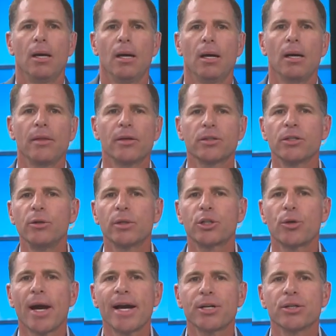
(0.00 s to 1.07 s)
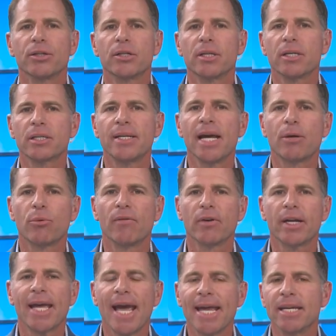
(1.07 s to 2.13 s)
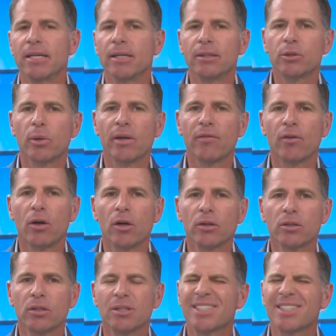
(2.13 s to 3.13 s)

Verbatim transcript: All right, there's a new attraction to the Snake River Canyon in Twin Falls.